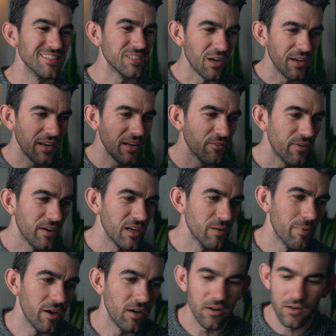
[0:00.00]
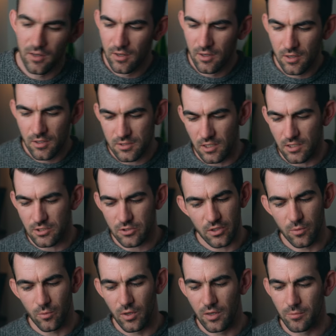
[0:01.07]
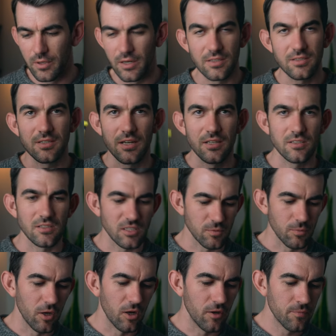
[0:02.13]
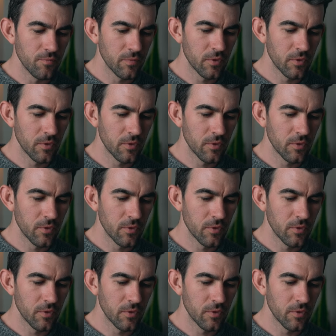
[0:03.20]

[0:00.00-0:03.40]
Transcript: So I need to find a better sunscreen one, but it's nice and small.